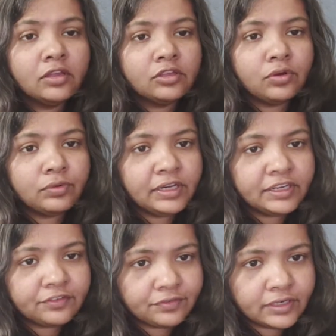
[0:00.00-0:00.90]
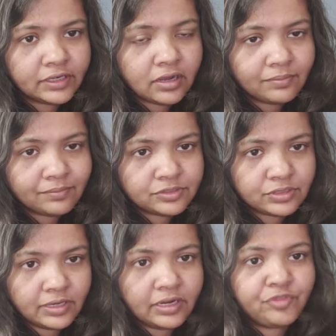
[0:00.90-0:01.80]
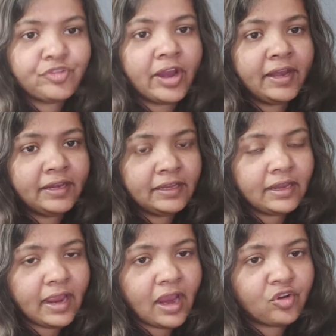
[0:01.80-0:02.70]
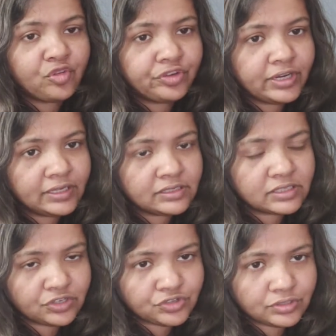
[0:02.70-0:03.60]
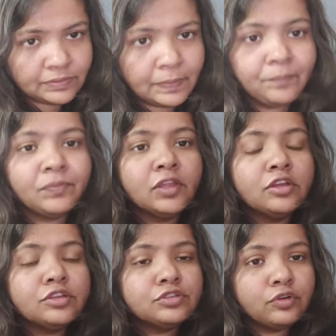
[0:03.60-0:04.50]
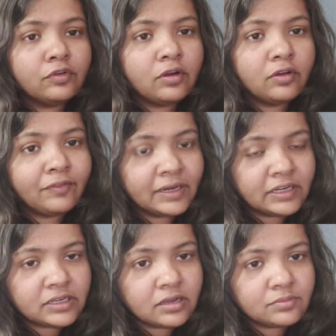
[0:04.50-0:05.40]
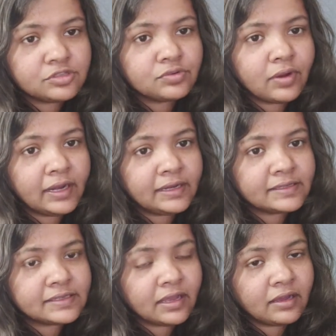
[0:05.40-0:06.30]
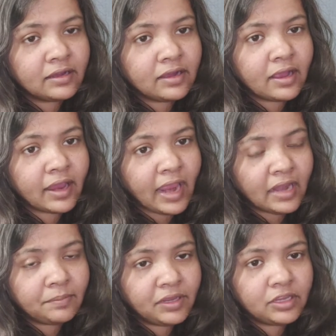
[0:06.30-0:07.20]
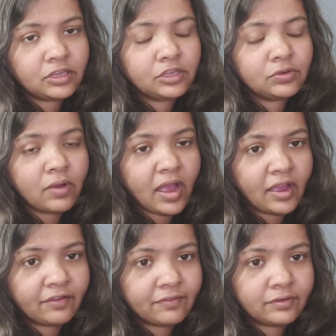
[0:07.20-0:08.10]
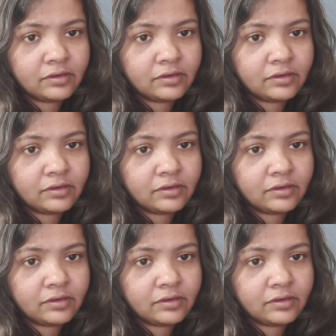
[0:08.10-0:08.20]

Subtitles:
The only difference comes in writing and reading section. So, when it comes to IELTS Academic, you have